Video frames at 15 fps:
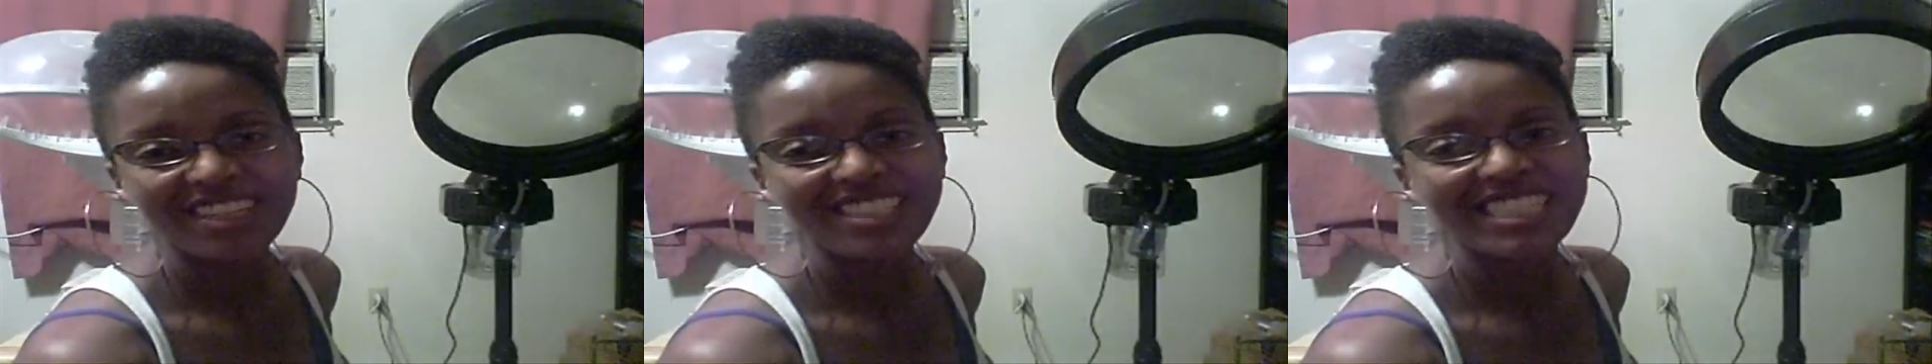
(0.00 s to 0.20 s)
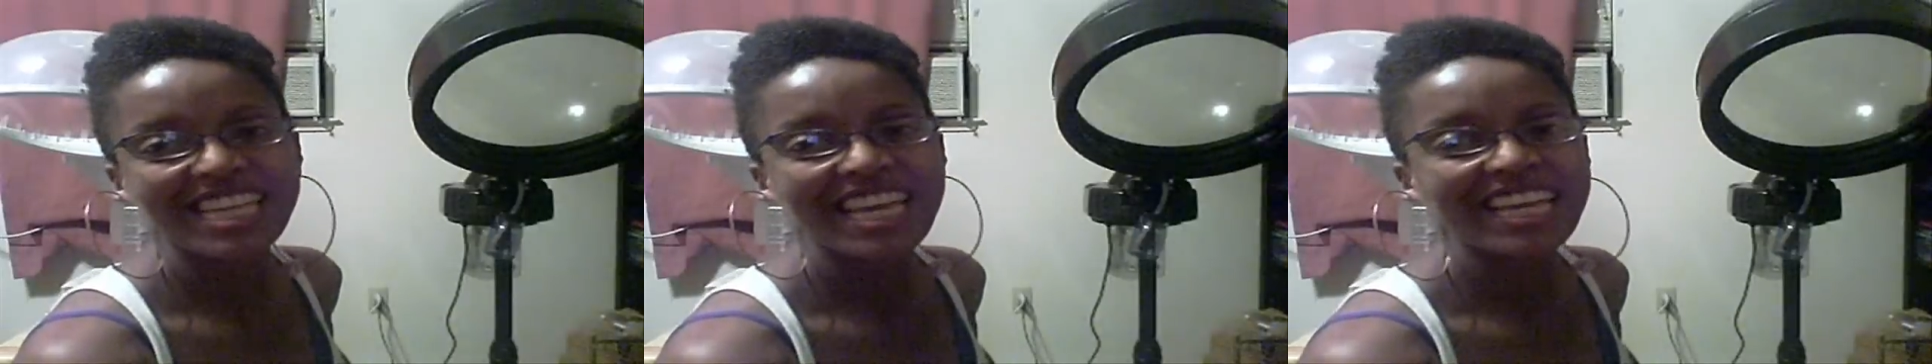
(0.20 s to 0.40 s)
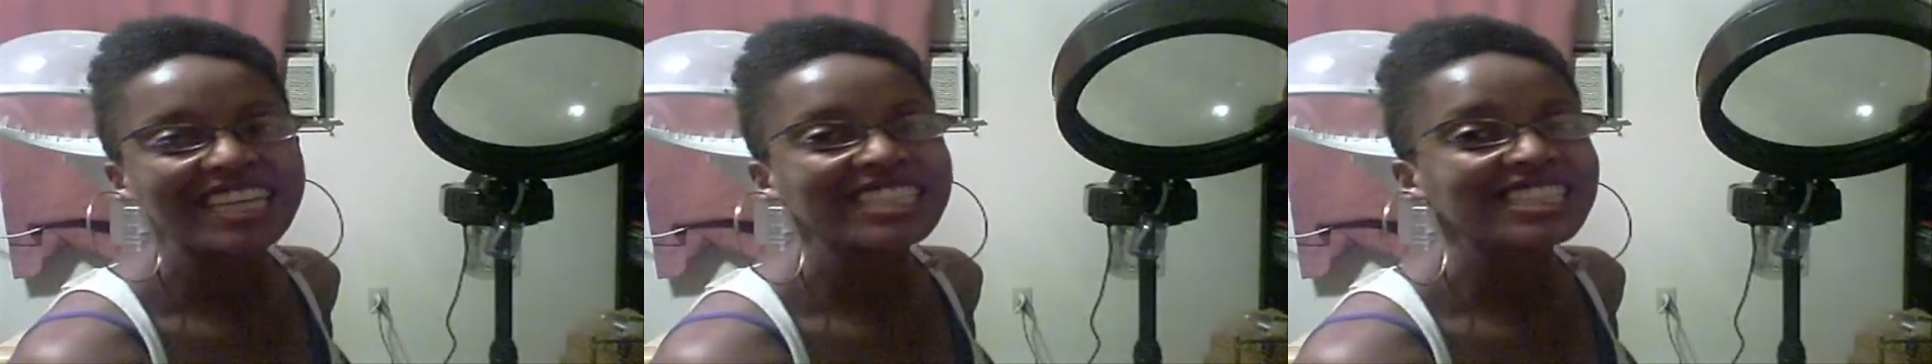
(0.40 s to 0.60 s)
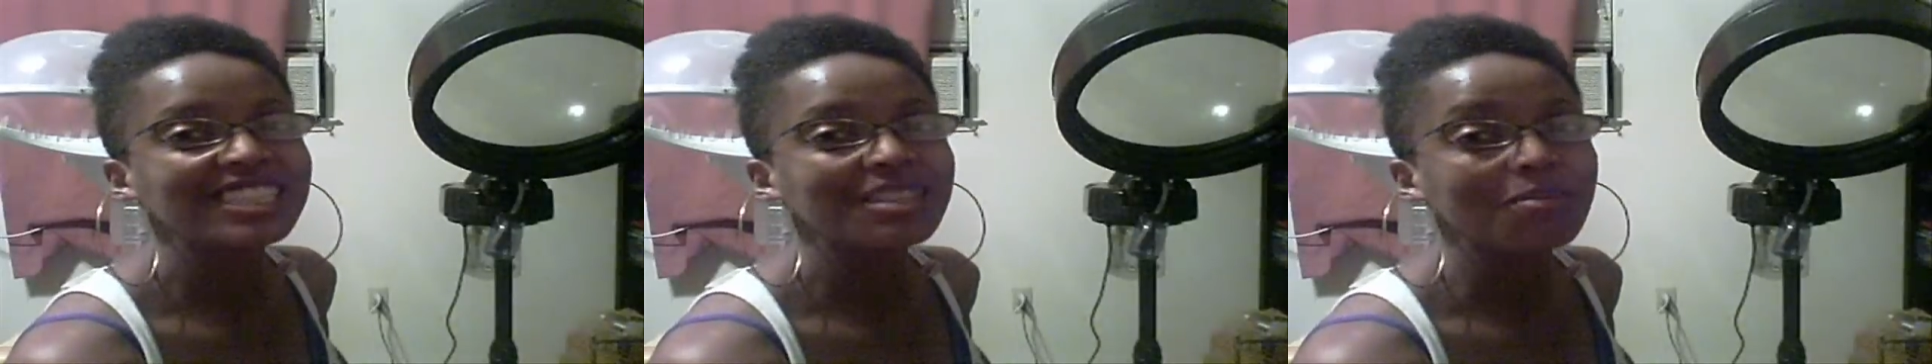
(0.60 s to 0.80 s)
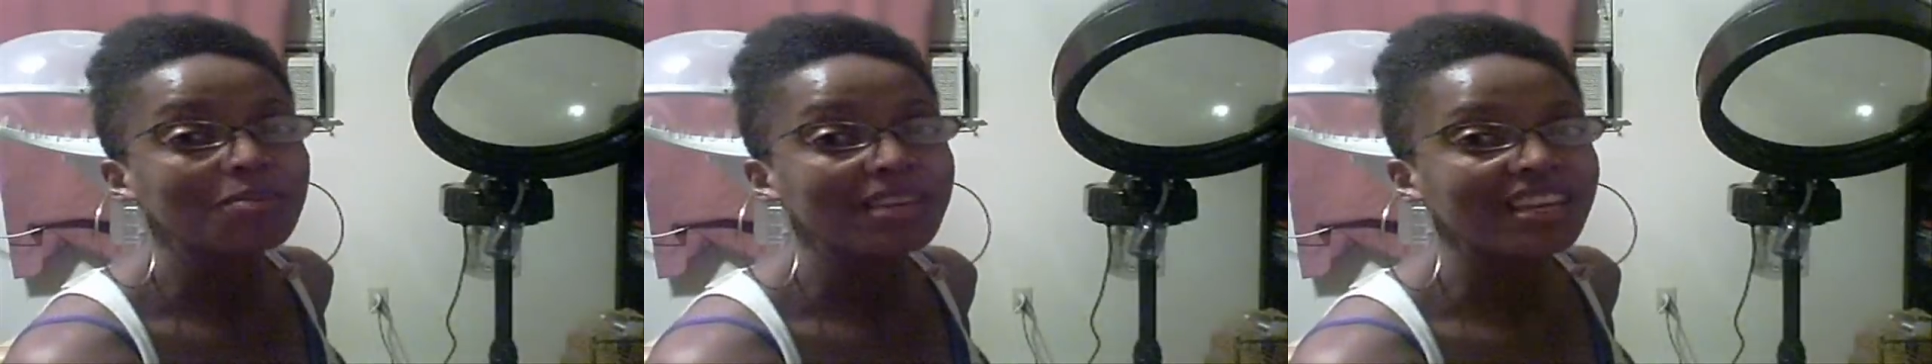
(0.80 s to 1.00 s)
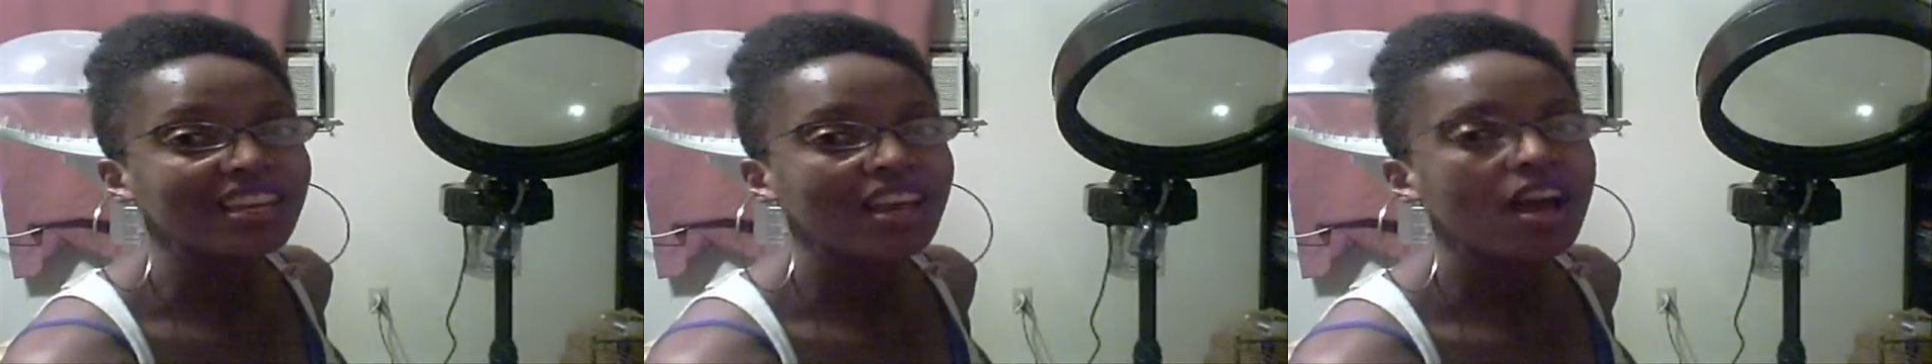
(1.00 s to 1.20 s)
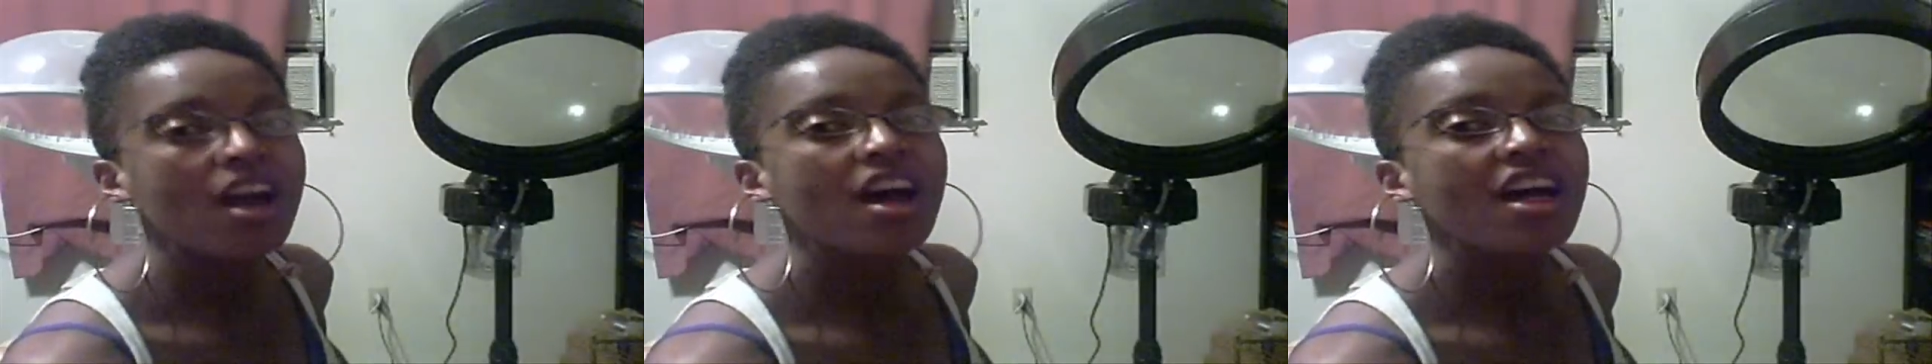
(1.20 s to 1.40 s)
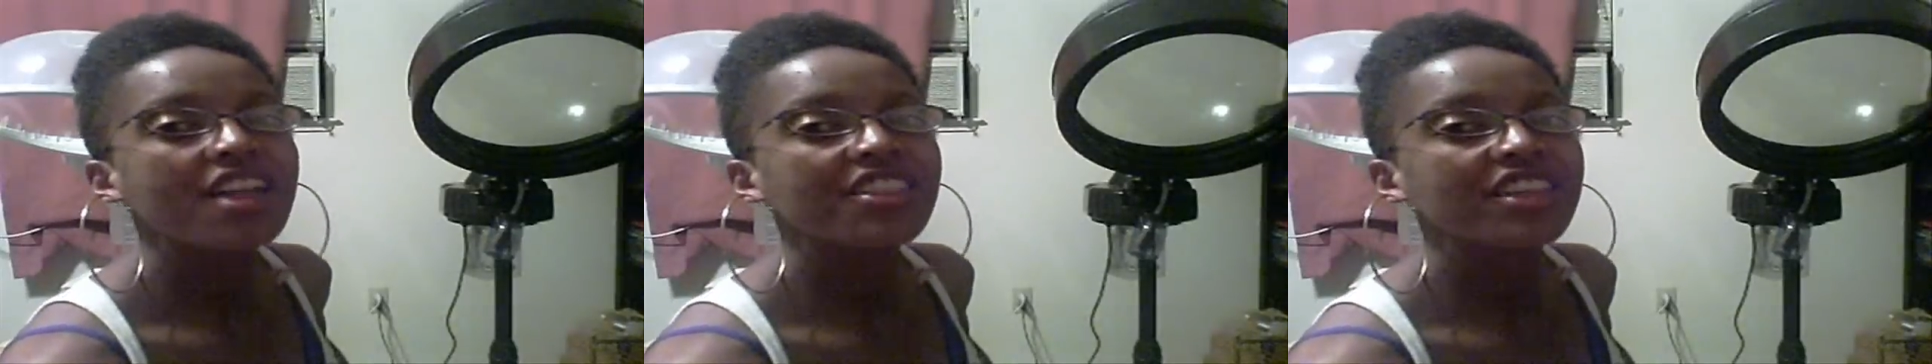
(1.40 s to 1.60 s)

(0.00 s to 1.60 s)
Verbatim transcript: what it takes to be